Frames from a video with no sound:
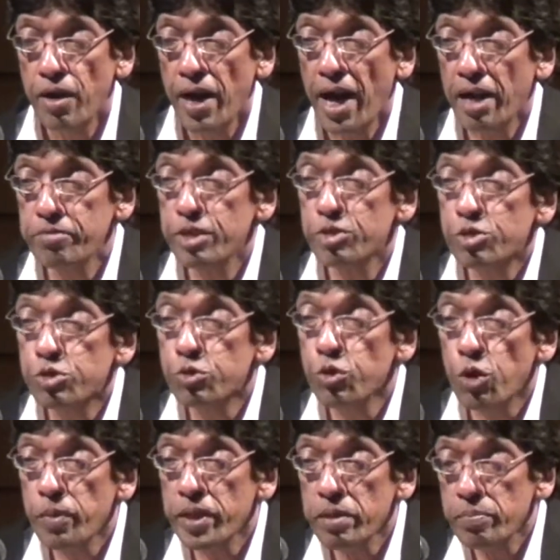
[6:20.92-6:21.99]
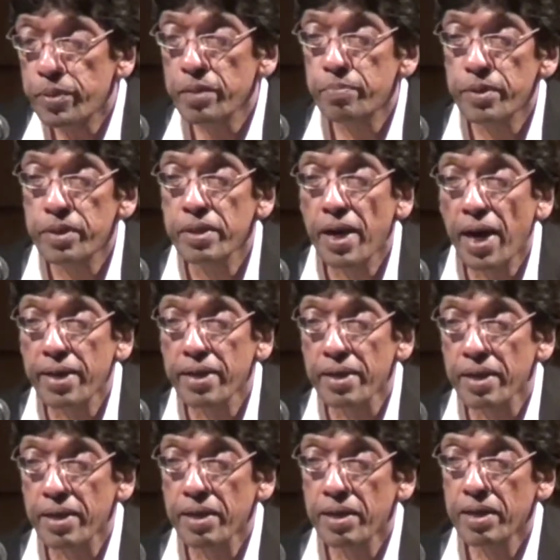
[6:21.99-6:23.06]
And with so many people dying,
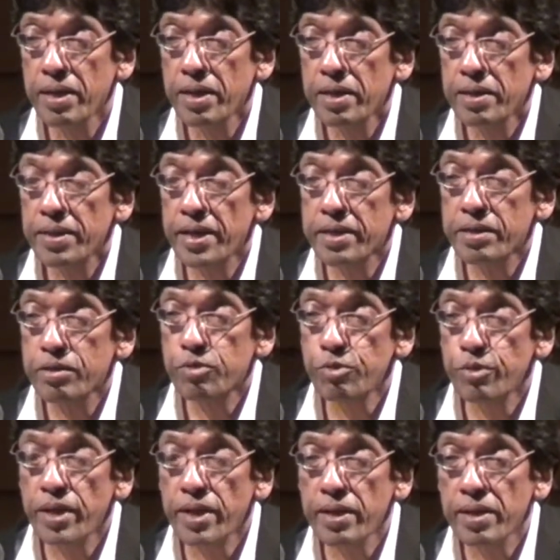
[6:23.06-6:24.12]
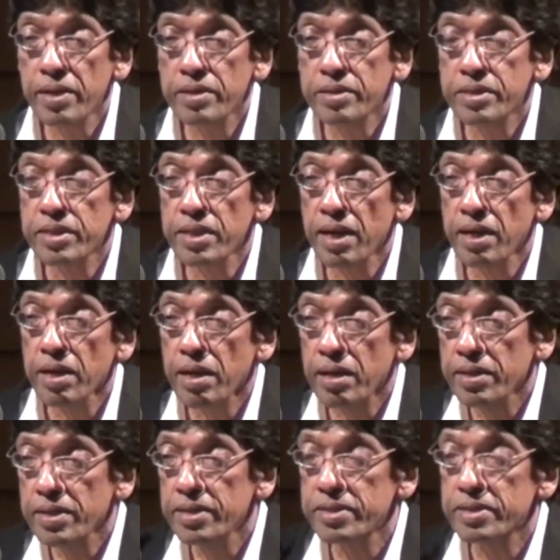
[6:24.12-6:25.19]
that today Sri Lanka
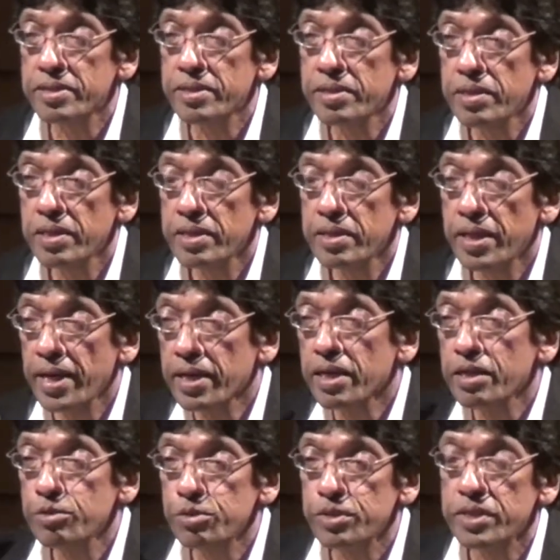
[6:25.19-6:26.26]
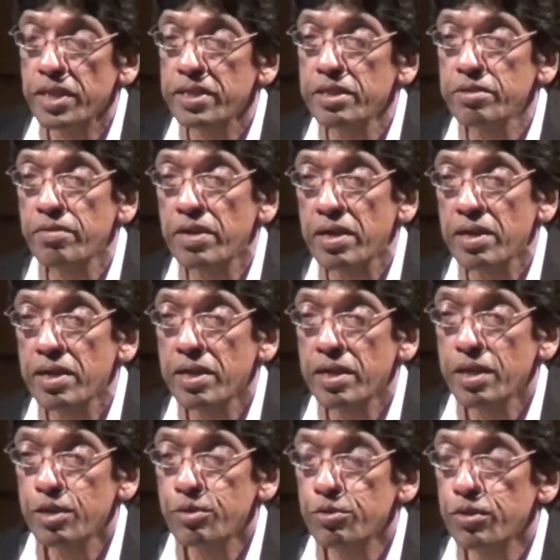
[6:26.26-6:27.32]
is taken to Geneva,
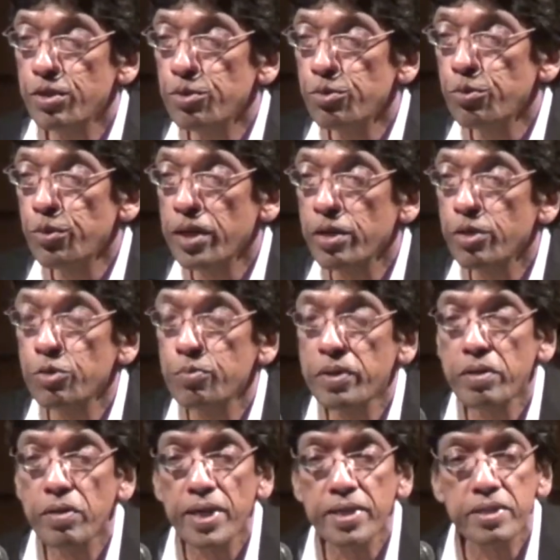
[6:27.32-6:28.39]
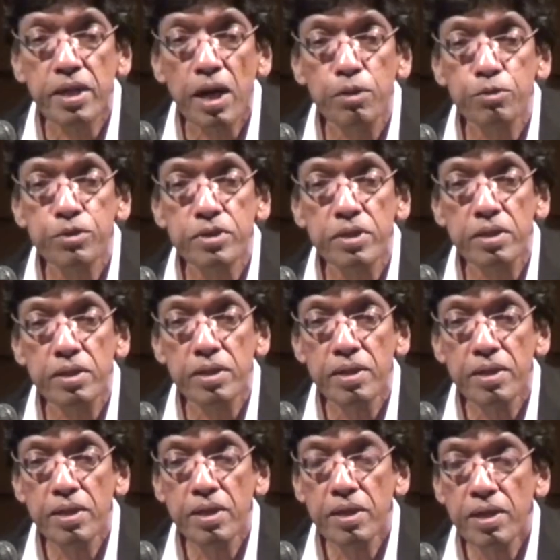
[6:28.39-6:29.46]
to the UN Human Rights Council,
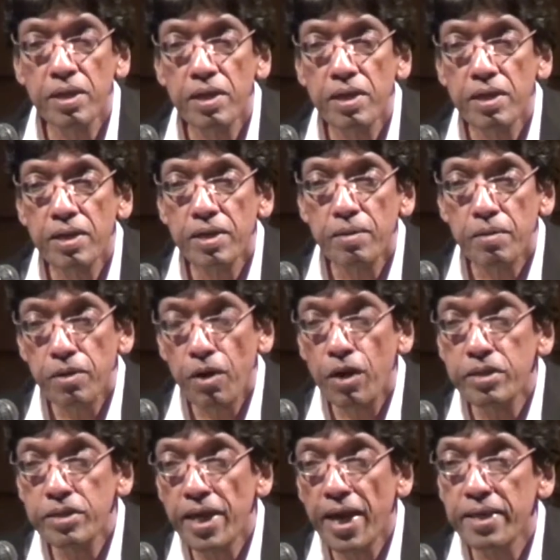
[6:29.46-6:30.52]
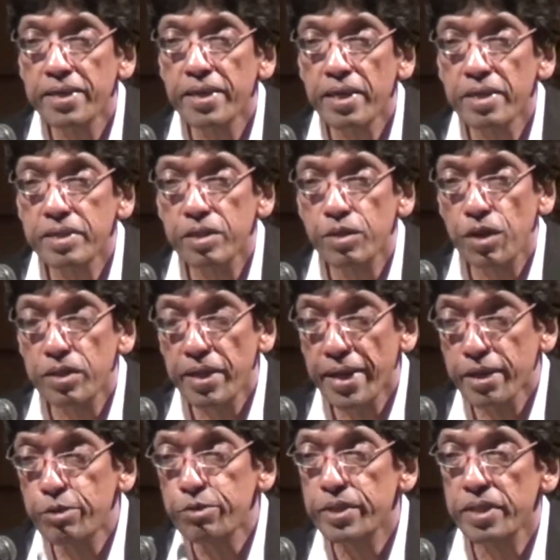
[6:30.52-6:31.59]
on the allegation, on the
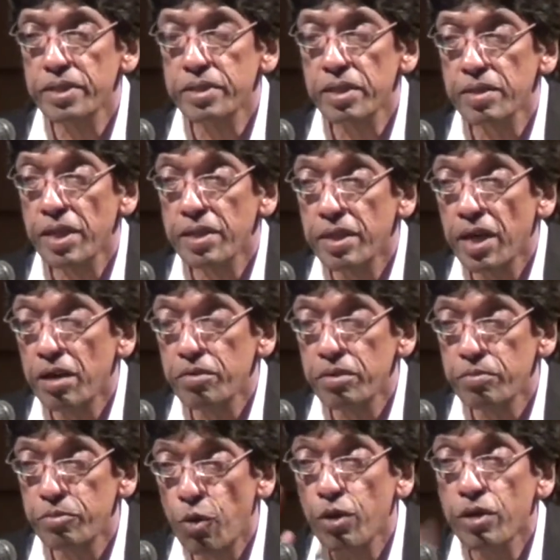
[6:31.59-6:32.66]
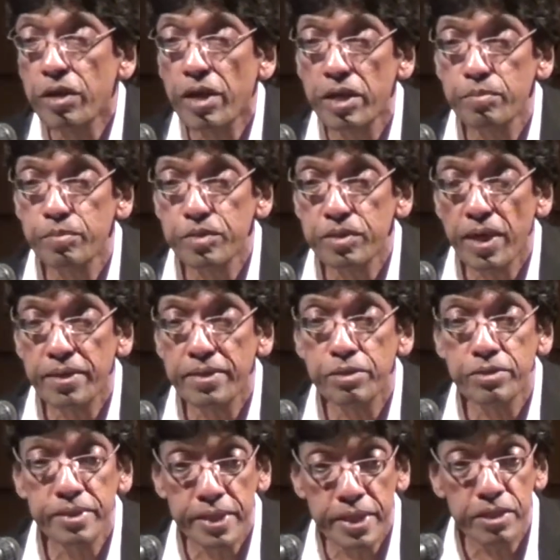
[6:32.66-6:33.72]
accusation that there were war crimes, and
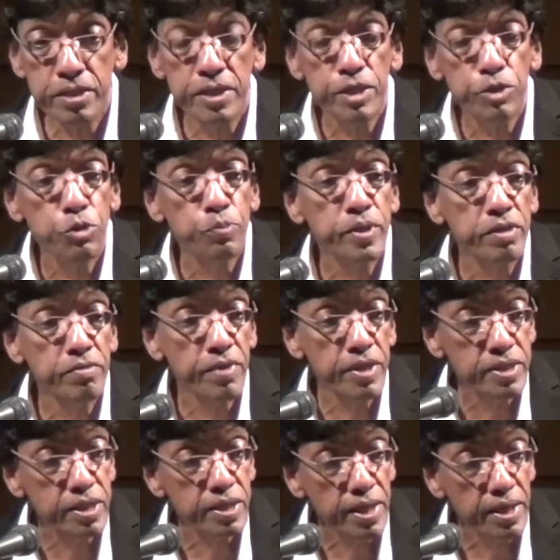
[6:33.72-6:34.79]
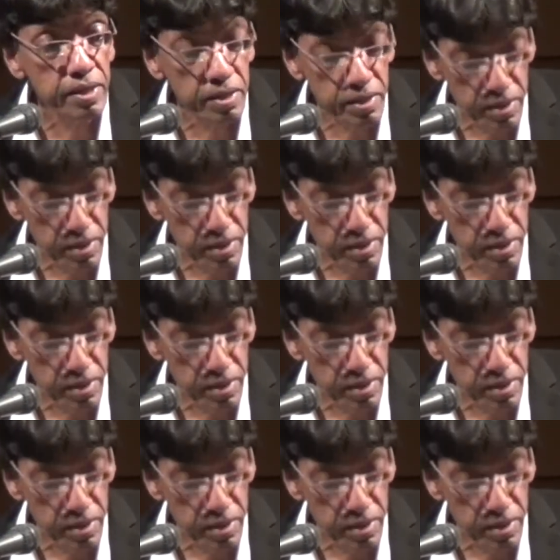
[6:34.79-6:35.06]
these need to be investigated.